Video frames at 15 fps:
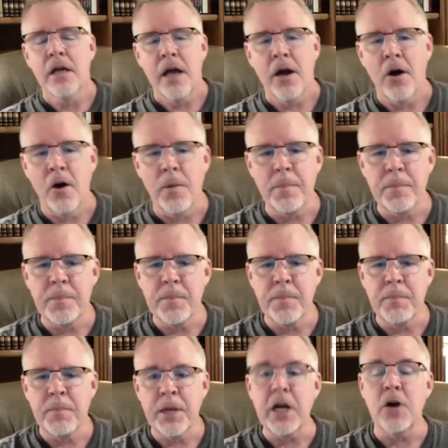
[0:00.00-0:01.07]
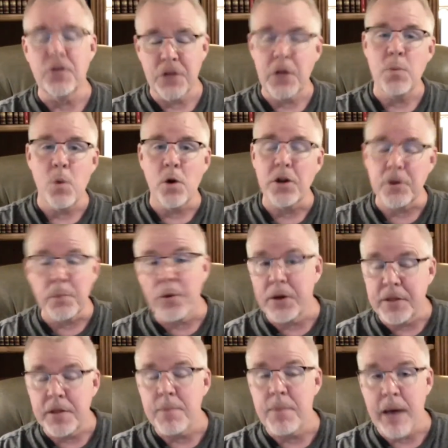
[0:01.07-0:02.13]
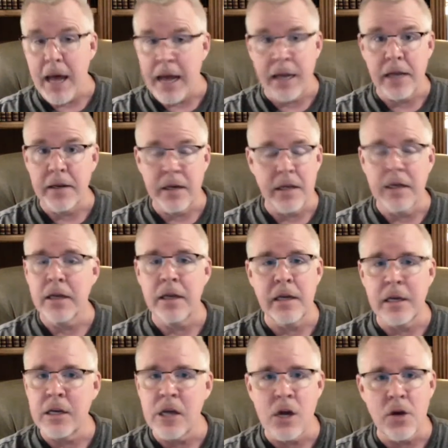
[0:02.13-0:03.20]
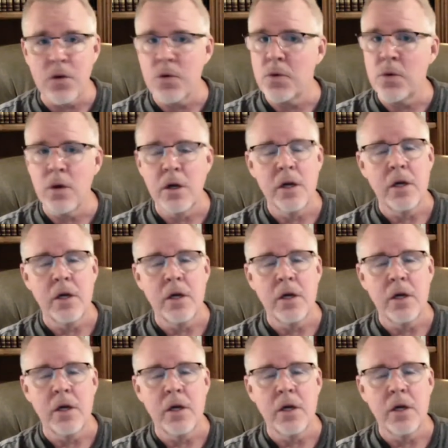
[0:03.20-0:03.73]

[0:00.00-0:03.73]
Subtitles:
because he wanted to bring them back. And in no